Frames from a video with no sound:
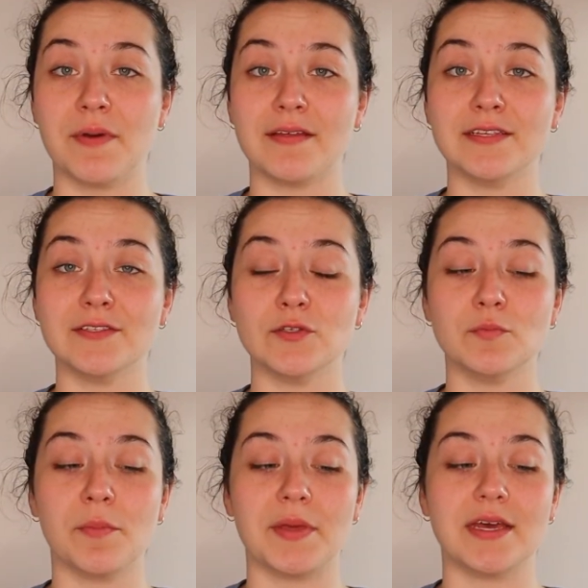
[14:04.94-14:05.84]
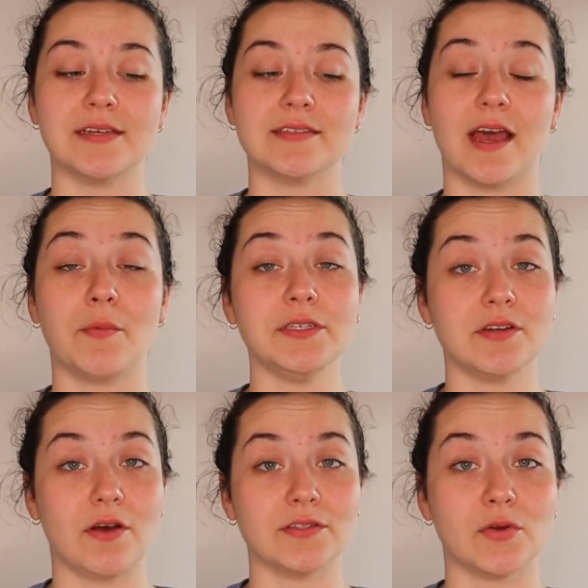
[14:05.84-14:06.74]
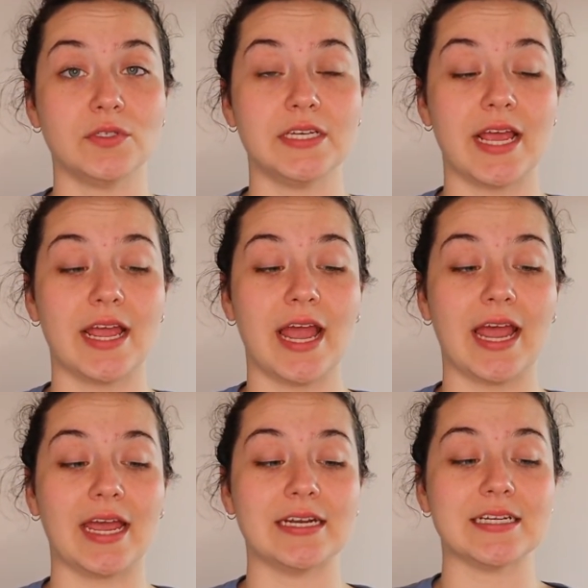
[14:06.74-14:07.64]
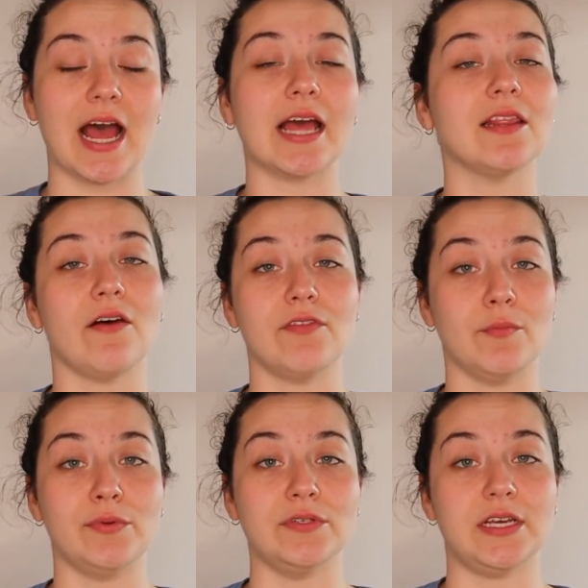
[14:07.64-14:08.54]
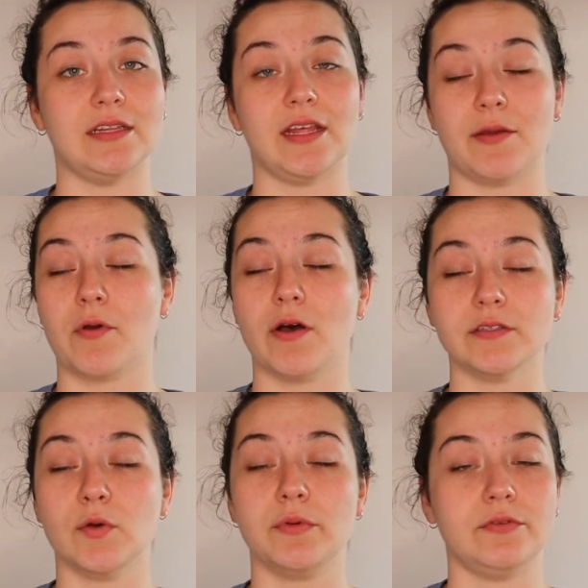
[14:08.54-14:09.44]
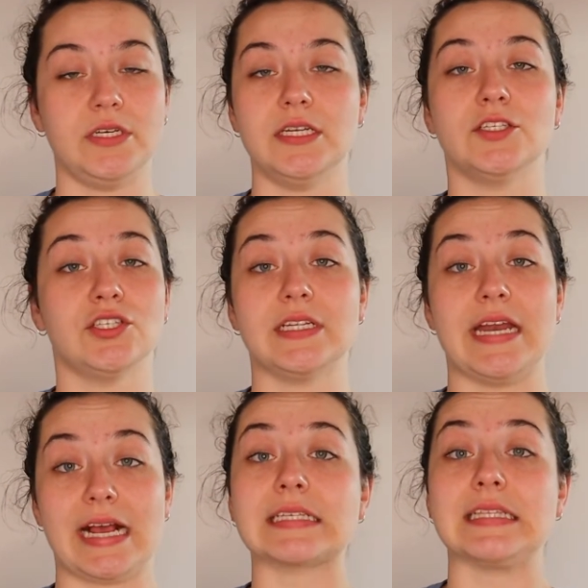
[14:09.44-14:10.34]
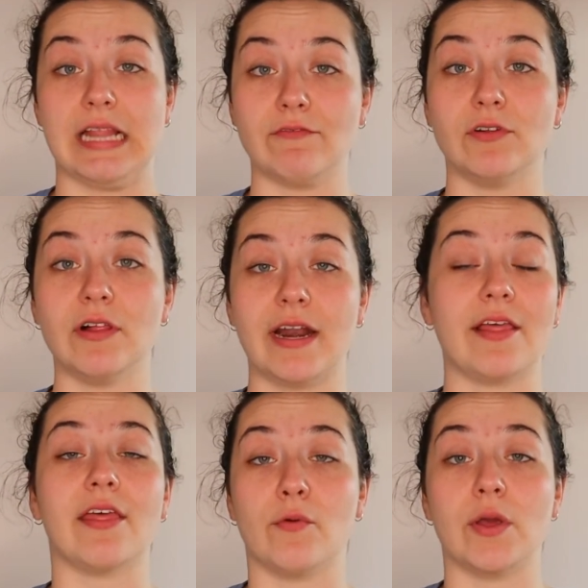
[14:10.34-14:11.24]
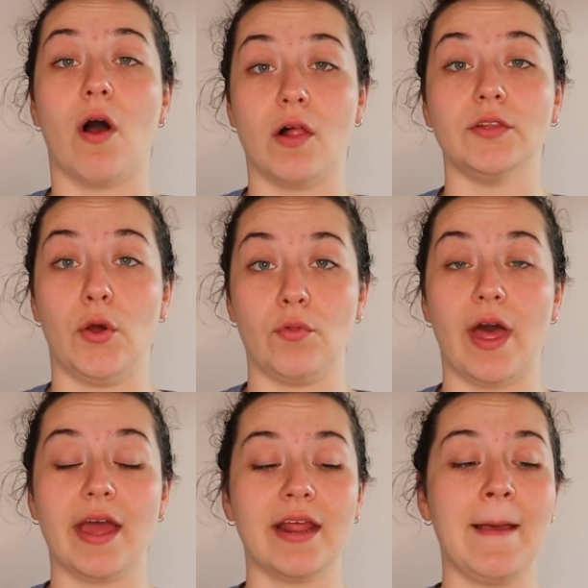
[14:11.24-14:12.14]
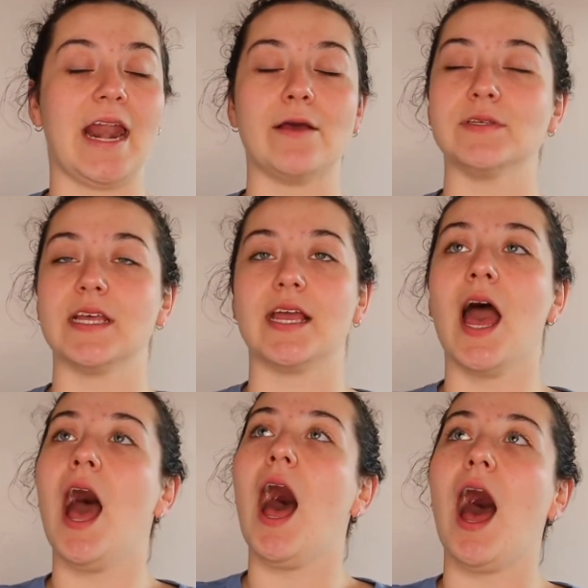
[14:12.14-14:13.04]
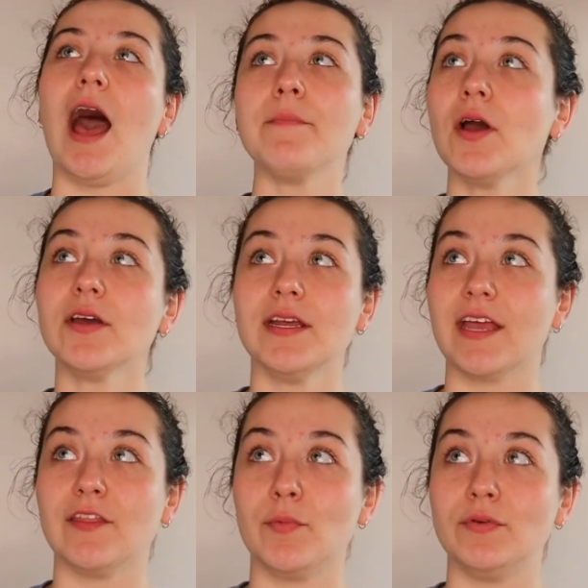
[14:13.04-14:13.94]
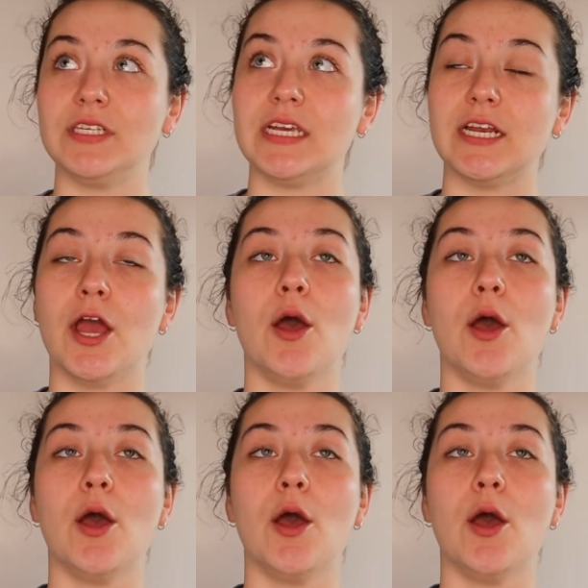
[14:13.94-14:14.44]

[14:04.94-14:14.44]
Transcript: by this soup because I went to Costco today and I love their poutine. Like Costco poutine is just next level and I think we all know that. And I was like, I'm not gonna get the poutine